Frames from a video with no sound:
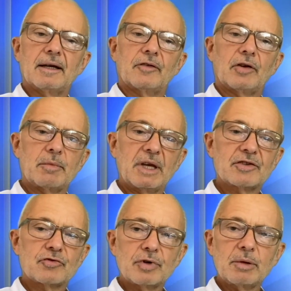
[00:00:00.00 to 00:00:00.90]
So I'm
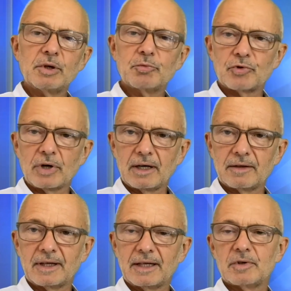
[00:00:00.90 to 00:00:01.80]
extremely
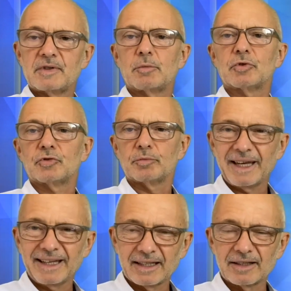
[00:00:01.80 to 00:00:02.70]
proud that I was able to
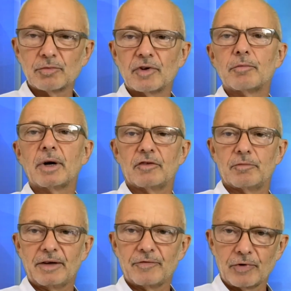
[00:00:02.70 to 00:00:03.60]
make it with one of
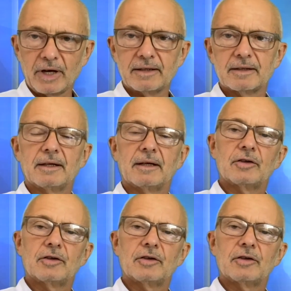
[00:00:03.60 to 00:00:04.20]
my friends,